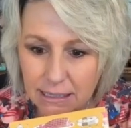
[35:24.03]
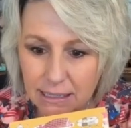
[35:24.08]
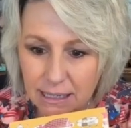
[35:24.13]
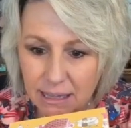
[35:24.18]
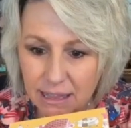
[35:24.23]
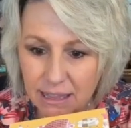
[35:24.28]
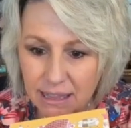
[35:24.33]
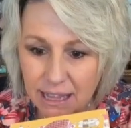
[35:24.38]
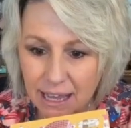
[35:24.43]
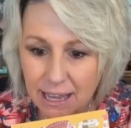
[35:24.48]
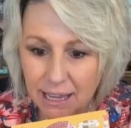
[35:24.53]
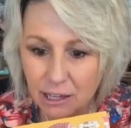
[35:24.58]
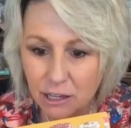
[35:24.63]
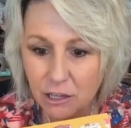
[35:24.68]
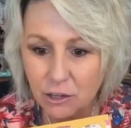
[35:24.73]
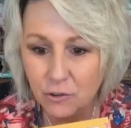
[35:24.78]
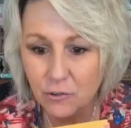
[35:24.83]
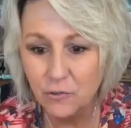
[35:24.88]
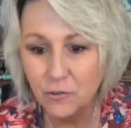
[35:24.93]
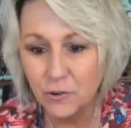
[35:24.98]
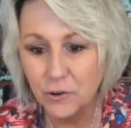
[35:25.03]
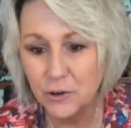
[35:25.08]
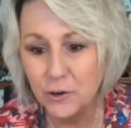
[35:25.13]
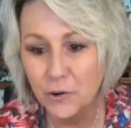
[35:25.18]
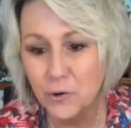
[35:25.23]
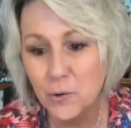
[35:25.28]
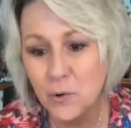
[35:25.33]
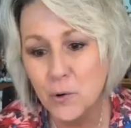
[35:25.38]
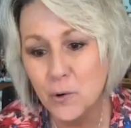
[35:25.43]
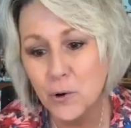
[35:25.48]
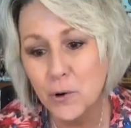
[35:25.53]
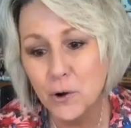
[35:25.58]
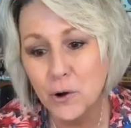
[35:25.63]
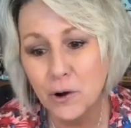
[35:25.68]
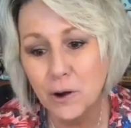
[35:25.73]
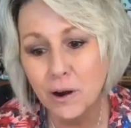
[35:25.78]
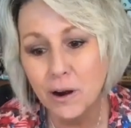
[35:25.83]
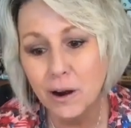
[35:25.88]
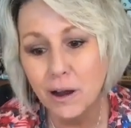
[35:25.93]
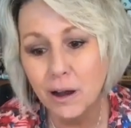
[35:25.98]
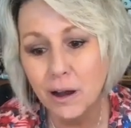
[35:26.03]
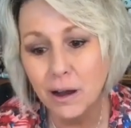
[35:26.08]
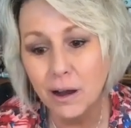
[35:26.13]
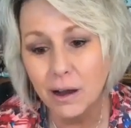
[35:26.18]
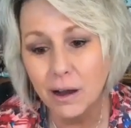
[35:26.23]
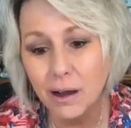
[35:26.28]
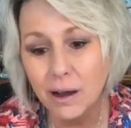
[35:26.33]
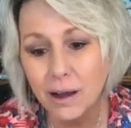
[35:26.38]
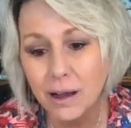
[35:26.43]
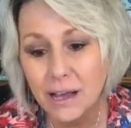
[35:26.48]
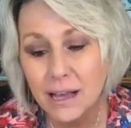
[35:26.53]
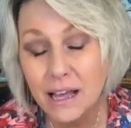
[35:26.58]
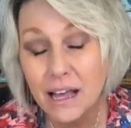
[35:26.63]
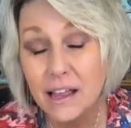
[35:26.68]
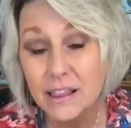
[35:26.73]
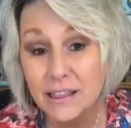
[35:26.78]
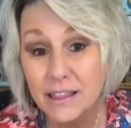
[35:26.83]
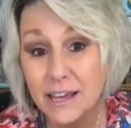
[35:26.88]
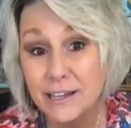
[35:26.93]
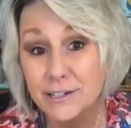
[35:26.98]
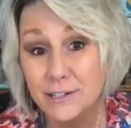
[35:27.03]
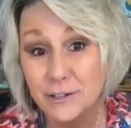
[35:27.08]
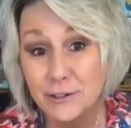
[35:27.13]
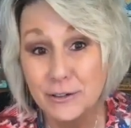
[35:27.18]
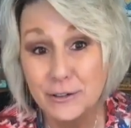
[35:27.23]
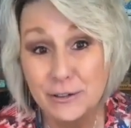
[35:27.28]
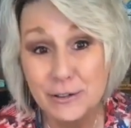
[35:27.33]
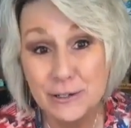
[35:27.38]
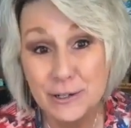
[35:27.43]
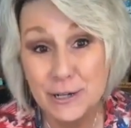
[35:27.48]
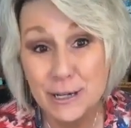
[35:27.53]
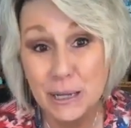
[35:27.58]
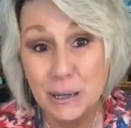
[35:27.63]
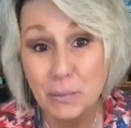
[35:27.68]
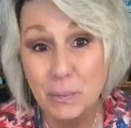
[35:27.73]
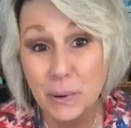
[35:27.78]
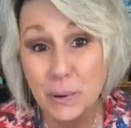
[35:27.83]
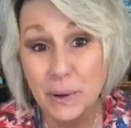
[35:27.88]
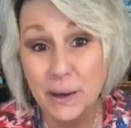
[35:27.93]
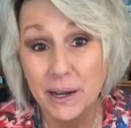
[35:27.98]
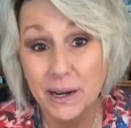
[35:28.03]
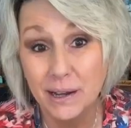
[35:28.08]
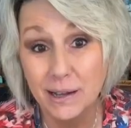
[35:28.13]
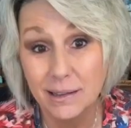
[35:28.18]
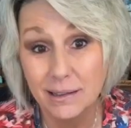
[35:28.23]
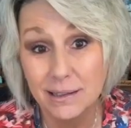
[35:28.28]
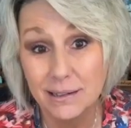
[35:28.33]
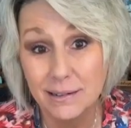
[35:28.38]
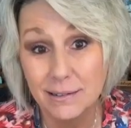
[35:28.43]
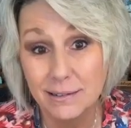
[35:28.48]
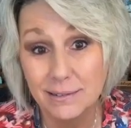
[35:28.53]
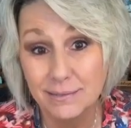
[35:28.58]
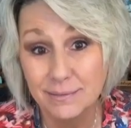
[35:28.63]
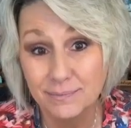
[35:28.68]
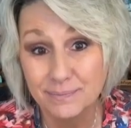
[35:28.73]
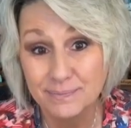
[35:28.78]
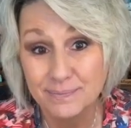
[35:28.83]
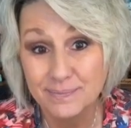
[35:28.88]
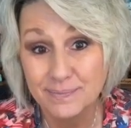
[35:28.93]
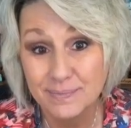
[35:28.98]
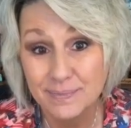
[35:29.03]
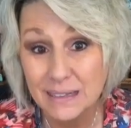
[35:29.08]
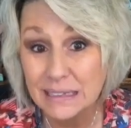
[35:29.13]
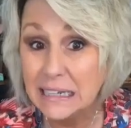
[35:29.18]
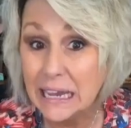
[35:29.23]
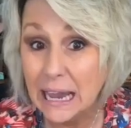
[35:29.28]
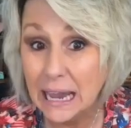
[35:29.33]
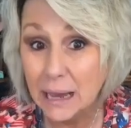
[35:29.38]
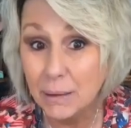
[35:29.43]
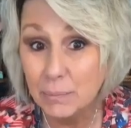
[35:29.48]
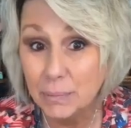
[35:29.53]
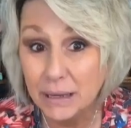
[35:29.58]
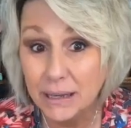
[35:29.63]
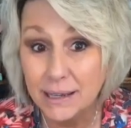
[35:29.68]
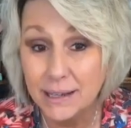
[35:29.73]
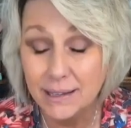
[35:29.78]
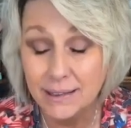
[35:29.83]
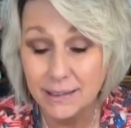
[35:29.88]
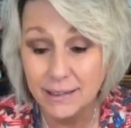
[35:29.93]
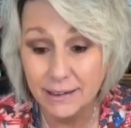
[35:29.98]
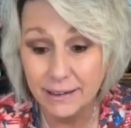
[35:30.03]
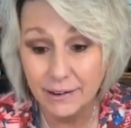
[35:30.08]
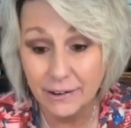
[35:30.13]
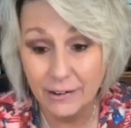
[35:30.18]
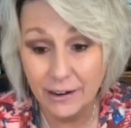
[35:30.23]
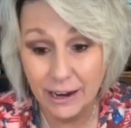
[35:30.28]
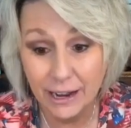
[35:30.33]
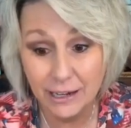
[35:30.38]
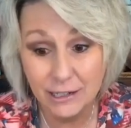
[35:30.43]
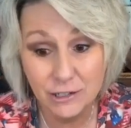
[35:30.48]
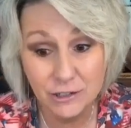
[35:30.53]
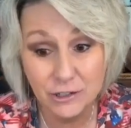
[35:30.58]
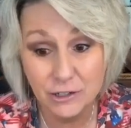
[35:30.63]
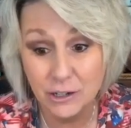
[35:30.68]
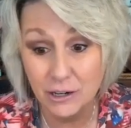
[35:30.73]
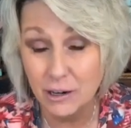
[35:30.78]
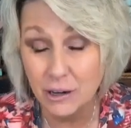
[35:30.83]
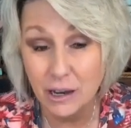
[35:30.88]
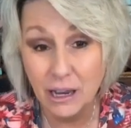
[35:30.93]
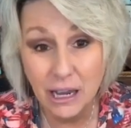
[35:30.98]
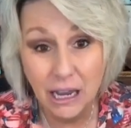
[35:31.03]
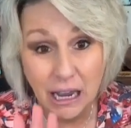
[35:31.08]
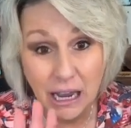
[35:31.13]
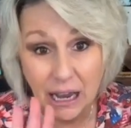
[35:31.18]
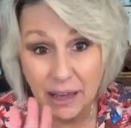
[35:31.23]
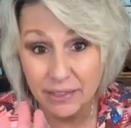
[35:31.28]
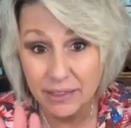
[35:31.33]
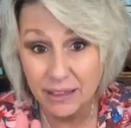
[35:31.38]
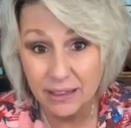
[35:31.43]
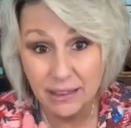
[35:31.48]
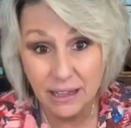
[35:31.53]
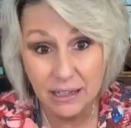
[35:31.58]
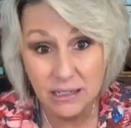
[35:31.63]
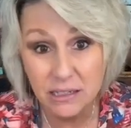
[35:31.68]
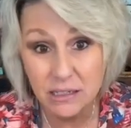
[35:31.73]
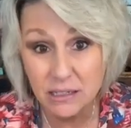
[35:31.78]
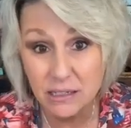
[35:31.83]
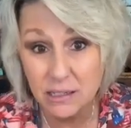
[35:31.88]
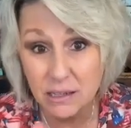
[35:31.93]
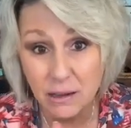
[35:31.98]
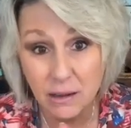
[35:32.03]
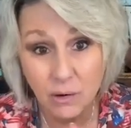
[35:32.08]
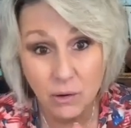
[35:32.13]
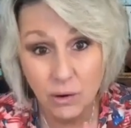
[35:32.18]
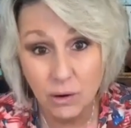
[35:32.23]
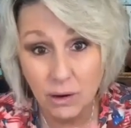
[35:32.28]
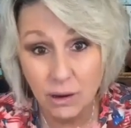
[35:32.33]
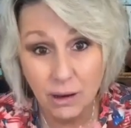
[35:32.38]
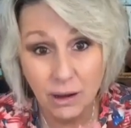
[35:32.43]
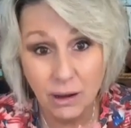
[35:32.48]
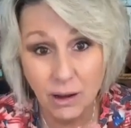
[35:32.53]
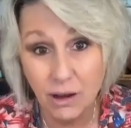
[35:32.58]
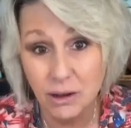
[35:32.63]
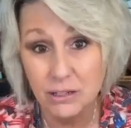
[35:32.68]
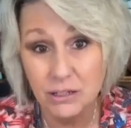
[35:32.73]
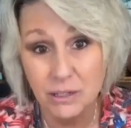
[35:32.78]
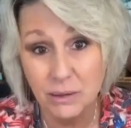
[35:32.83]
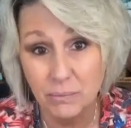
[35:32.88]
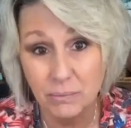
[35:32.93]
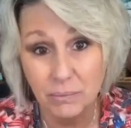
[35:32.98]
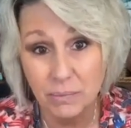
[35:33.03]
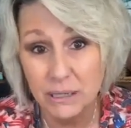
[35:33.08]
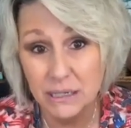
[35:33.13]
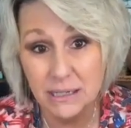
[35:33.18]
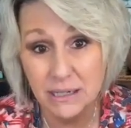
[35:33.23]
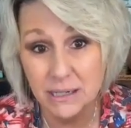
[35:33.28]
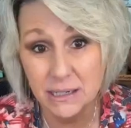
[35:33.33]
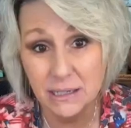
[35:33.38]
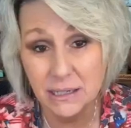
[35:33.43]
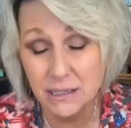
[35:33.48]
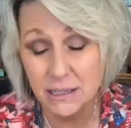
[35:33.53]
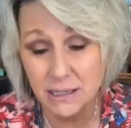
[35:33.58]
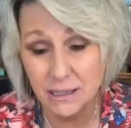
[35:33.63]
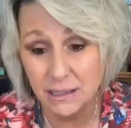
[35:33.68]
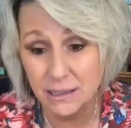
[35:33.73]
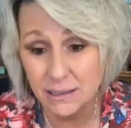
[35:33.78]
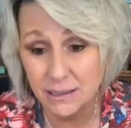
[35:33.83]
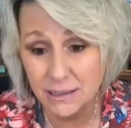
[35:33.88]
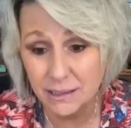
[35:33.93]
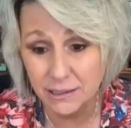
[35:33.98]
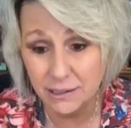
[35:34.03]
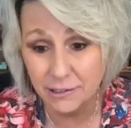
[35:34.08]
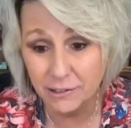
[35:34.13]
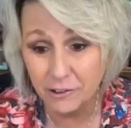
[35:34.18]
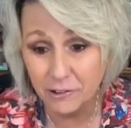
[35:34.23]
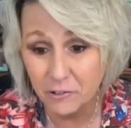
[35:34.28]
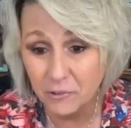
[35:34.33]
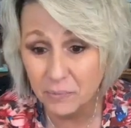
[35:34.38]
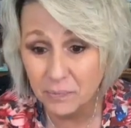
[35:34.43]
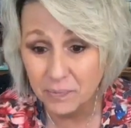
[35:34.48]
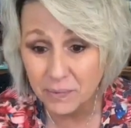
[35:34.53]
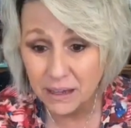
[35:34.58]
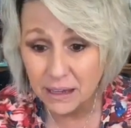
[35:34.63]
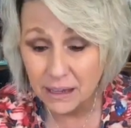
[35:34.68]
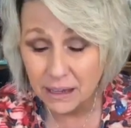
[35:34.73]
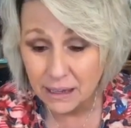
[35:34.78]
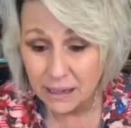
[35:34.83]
As a thank you for your order, they do usually put a little happy in there extra I think that's awesome business sense, you know.